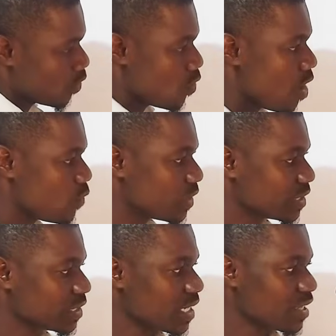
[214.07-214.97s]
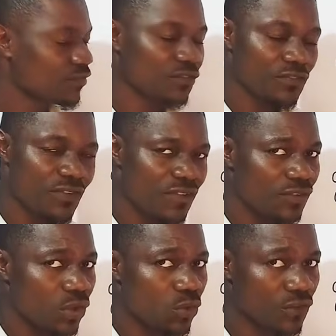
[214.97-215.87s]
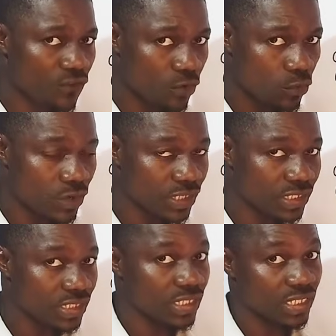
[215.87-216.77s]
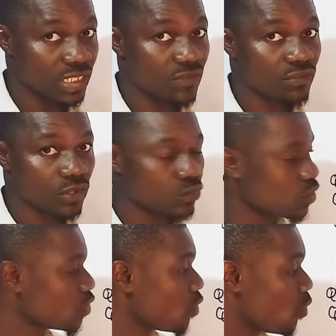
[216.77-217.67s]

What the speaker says: when we take 55 away from 180, it gives us what?